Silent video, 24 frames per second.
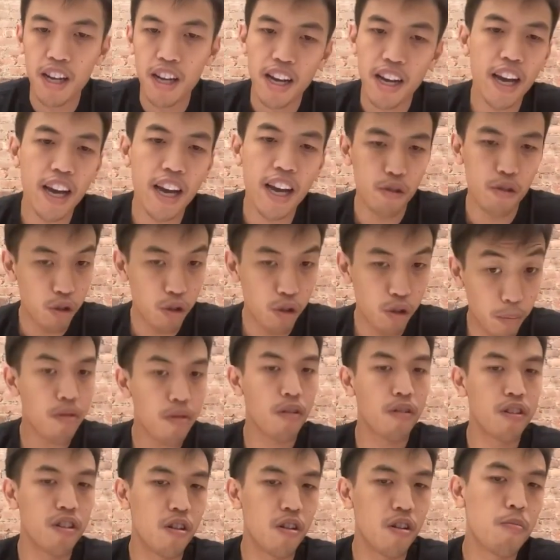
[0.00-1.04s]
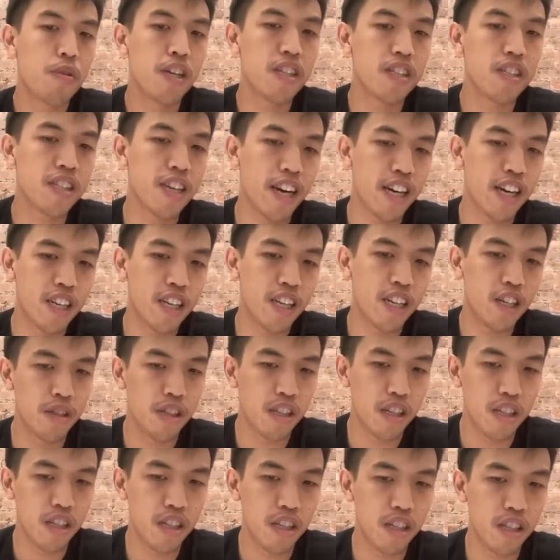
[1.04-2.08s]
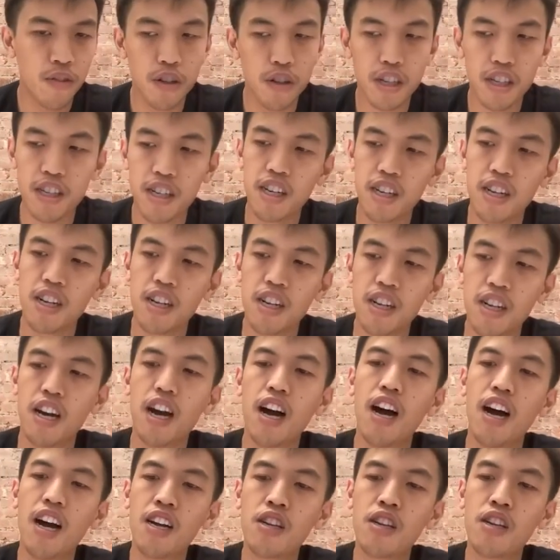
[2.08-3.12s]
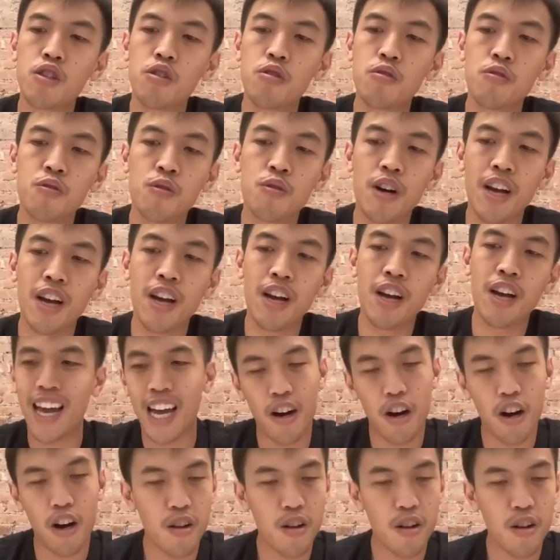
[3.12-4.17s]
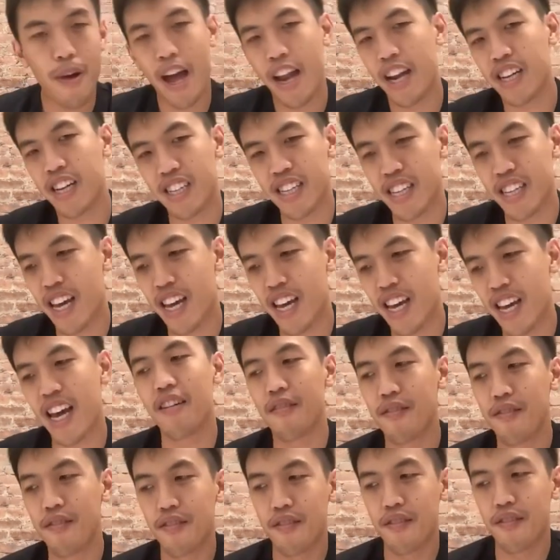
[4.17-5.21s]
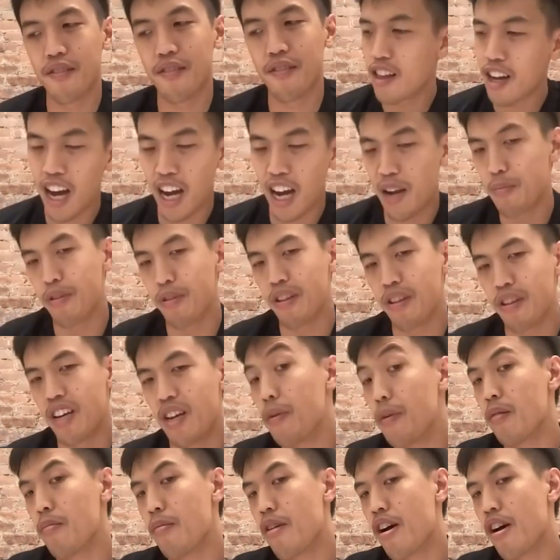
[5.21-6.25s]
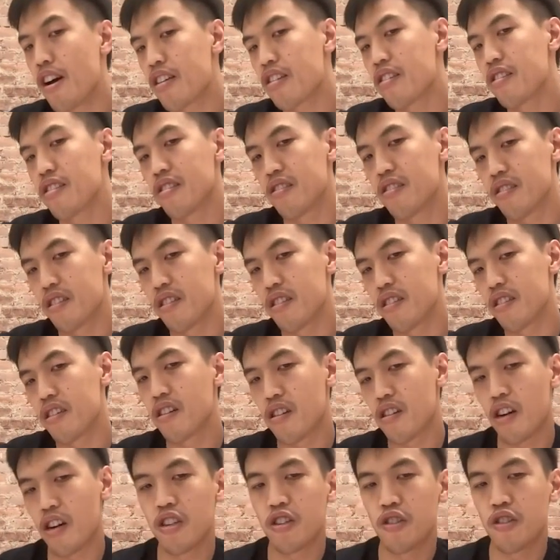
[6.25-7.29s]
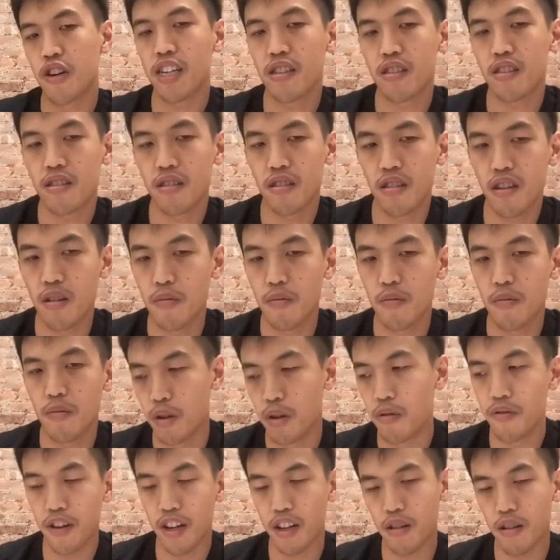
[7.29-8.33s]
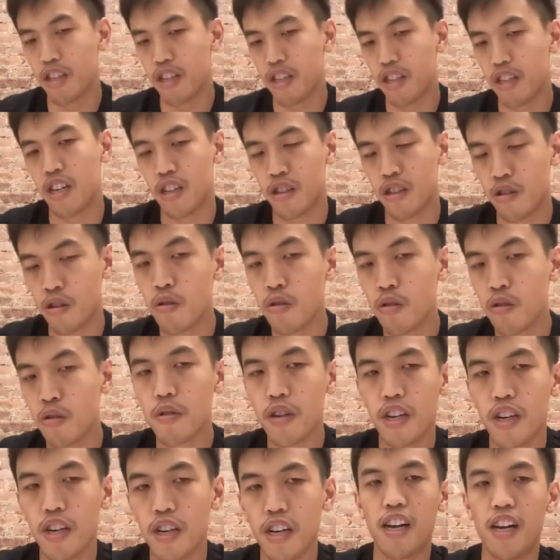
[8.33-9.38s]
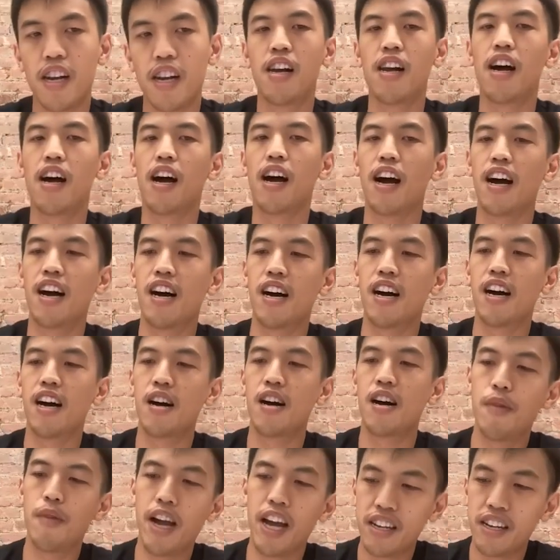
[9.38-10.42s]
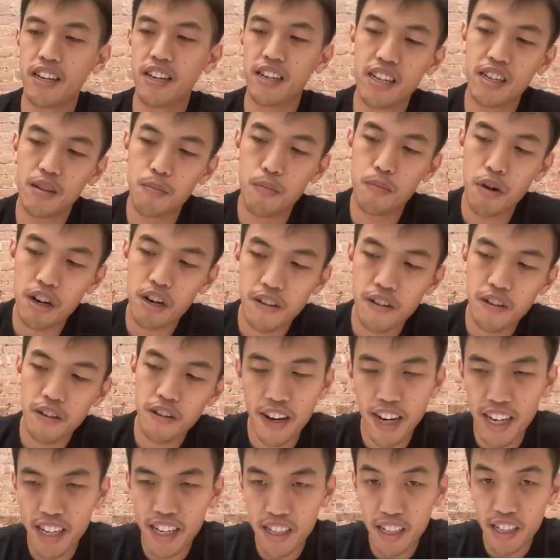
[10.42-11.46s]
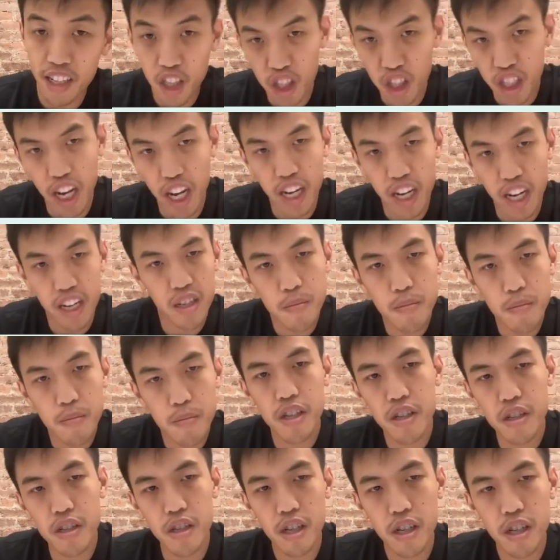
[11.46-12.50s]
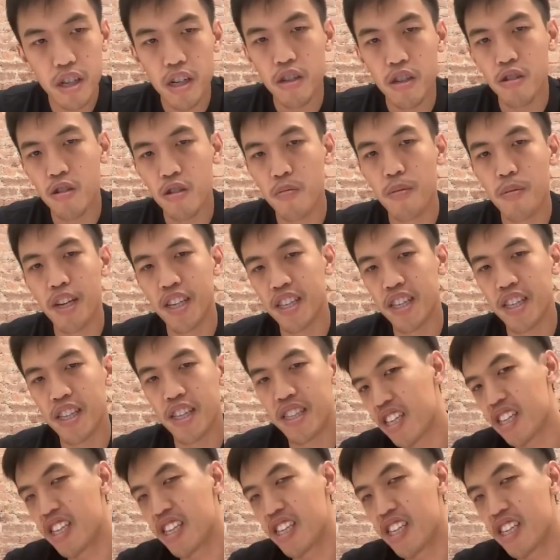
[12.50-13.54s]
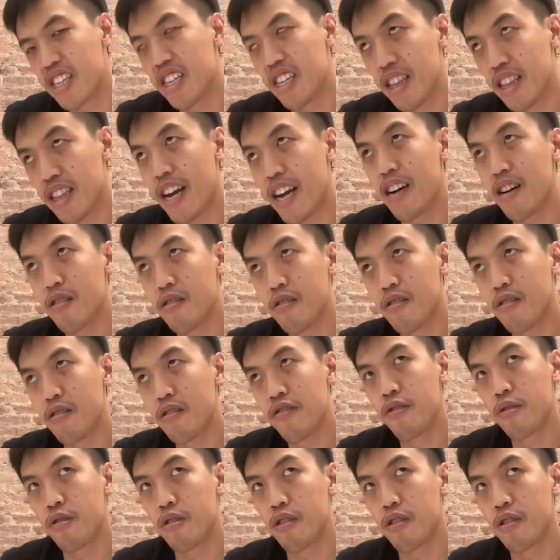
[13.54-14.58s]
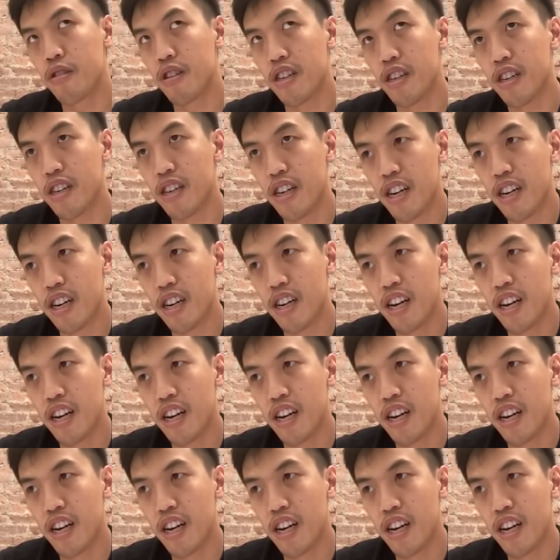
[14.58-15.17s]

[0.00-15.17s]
and you deploy the OP stack using this fork, you automatically have the Hyperlane mailbox contracts on both L1 and L2. And it modified the standard bridge to basically allow for